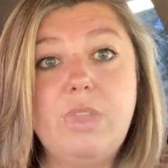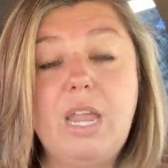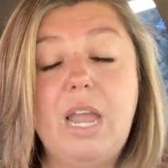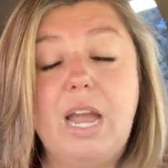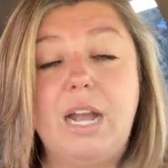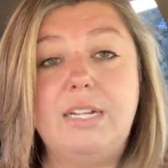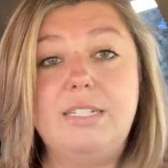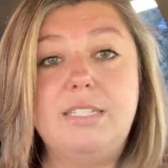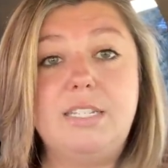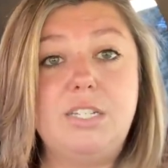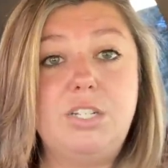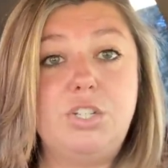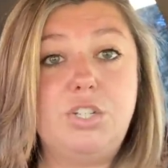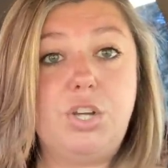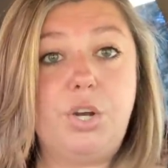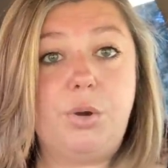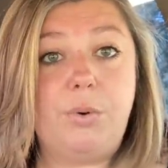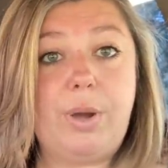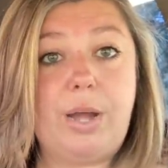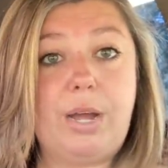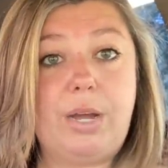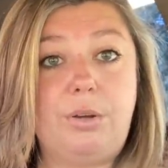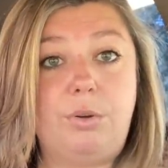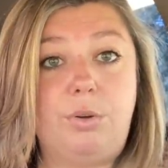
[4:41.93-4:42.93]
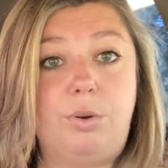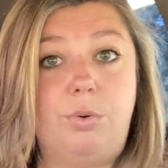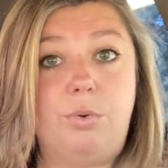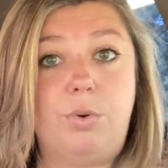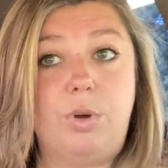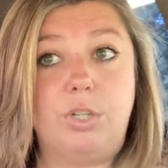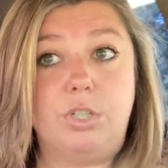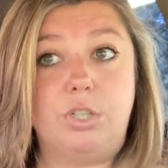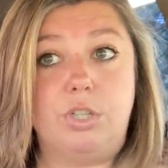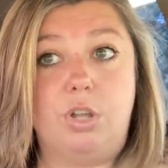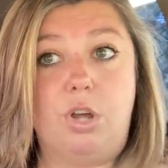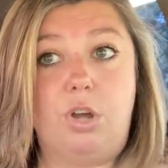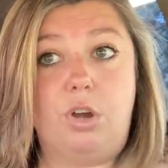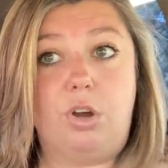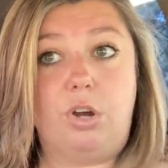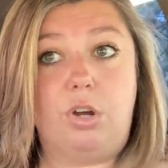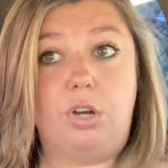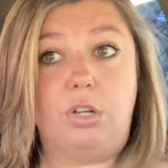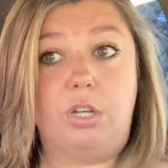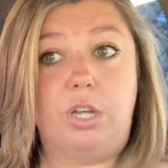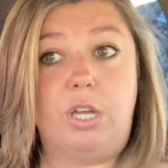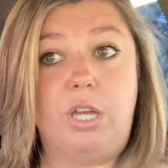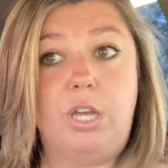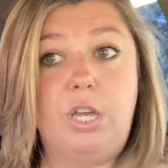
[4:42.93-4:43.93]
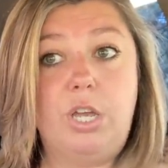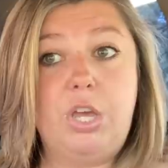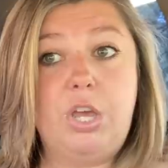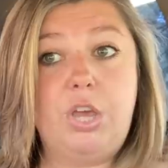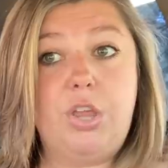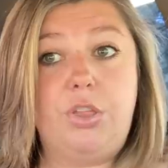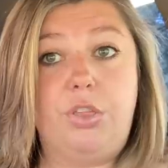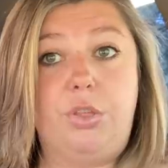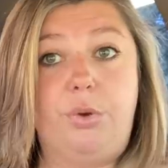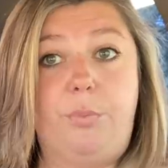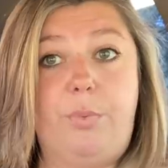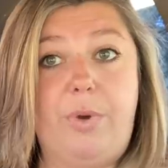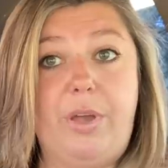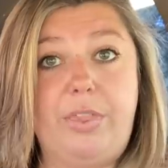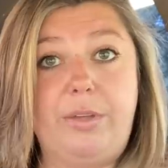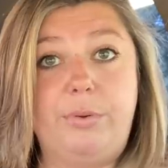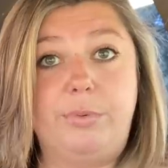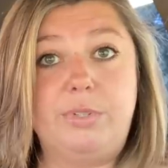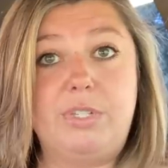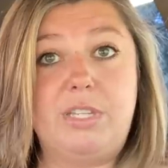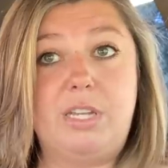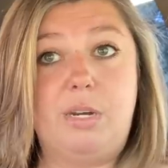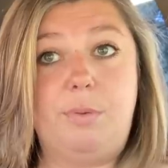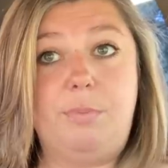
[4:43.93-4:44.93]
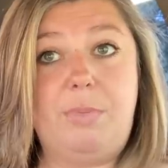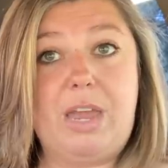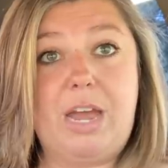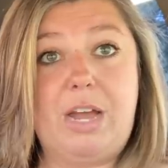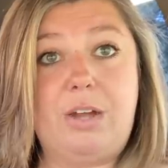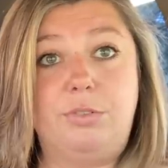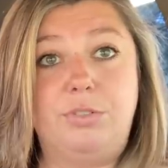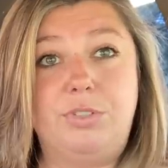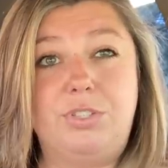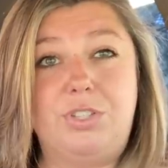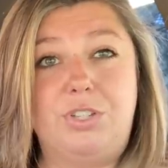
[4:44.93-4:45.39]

I didn't know how long the weather was going to be out.